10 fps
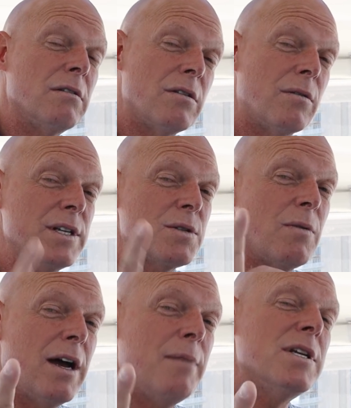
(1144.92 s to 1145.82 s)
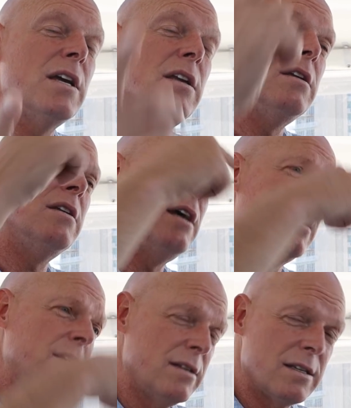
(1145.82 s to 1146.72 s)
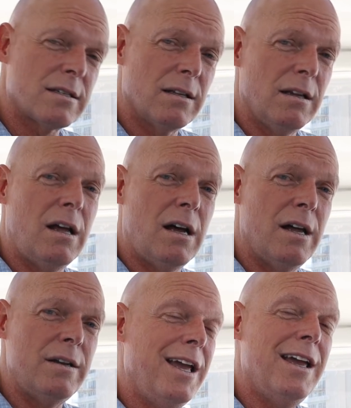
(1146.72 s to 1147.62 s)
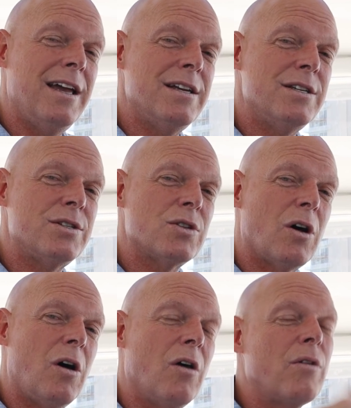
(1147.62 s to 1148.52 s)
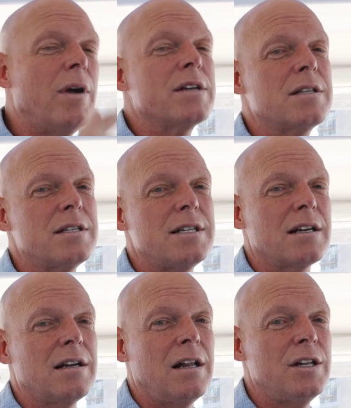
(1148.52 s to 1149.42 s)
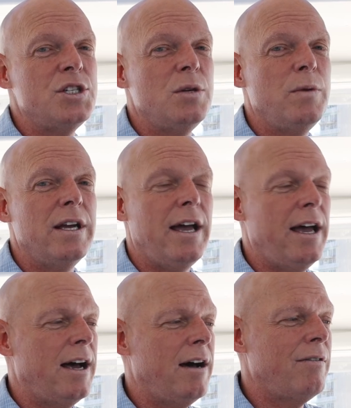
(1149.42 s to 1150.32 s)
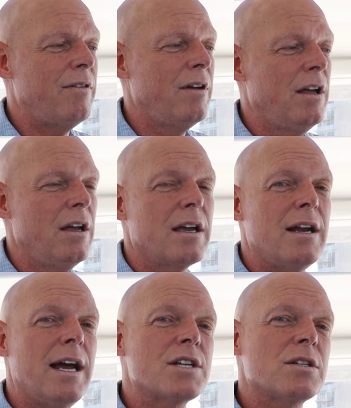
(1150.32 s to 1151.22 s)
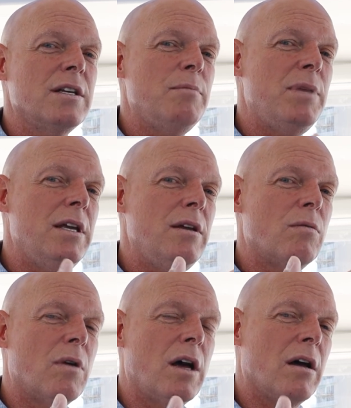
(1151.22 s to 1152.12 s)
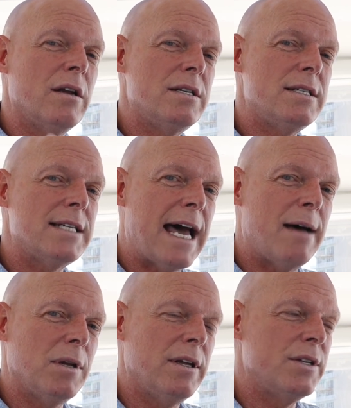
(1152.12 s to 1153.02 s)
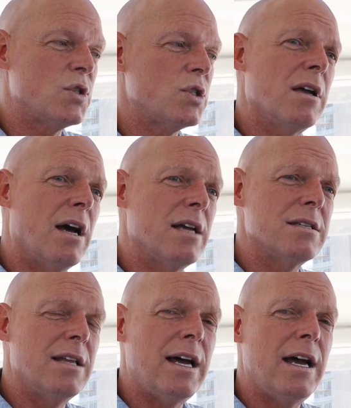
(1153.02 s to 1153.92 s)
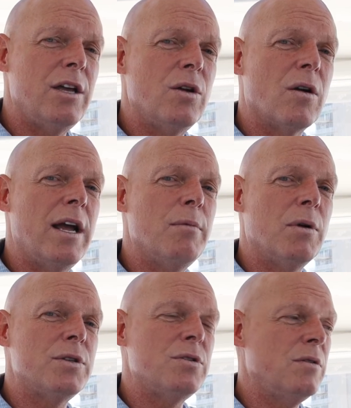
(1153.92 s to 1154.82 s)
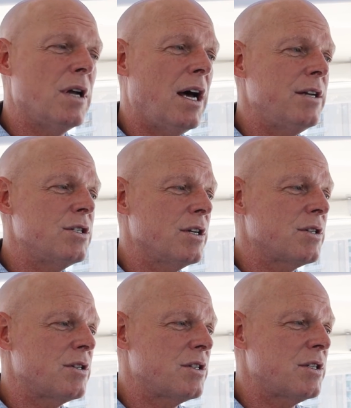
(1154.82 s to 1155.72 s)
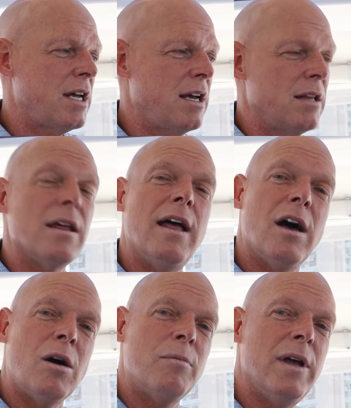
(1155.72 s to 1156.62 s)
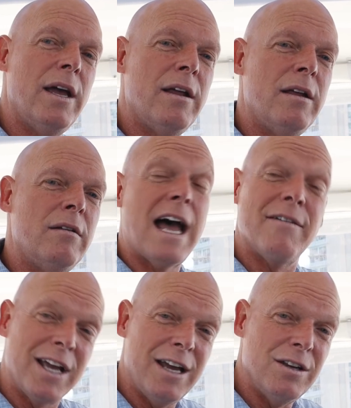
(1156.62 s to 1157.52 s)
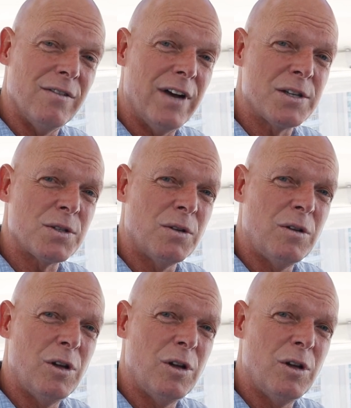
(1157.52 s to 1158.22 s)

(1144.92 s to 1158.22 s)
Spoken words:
The reason why I'm taking you down to the salon is all the rest of the technology we have can actually be run on tablets. Because of that, you're able to not just stay at the helm and navigate your vessel,